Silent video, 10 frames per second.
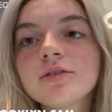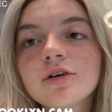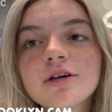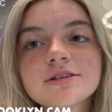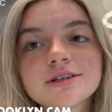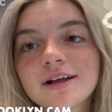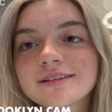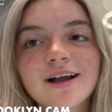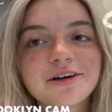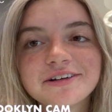for you is not
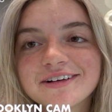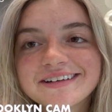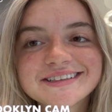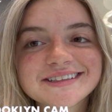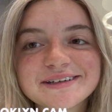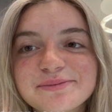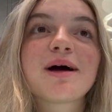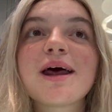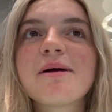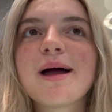that good, honestly,
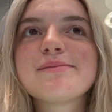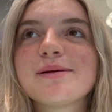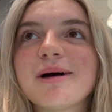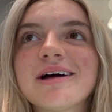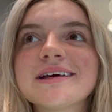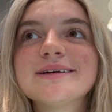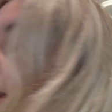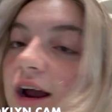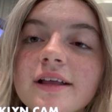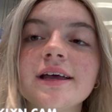but I'm happy about it.
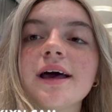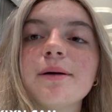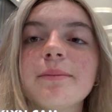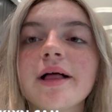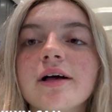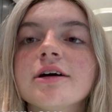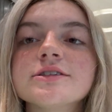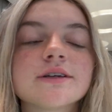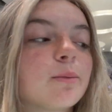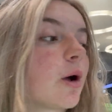Carolina and Bella are
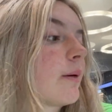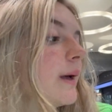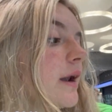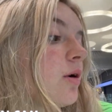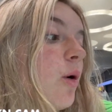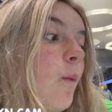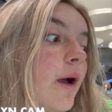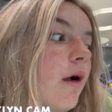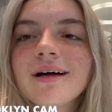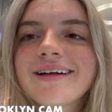somewhere. I don't know
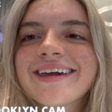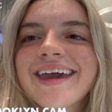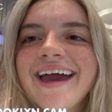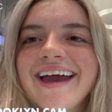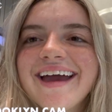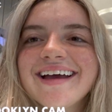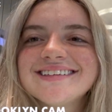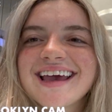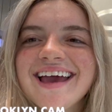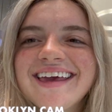where. Okay,
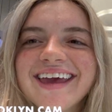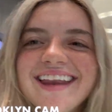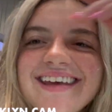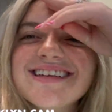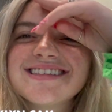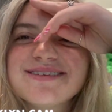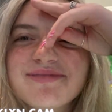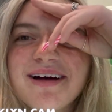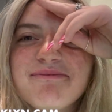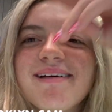take it easy,
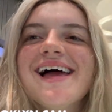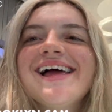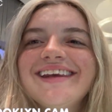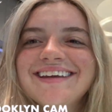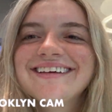my man.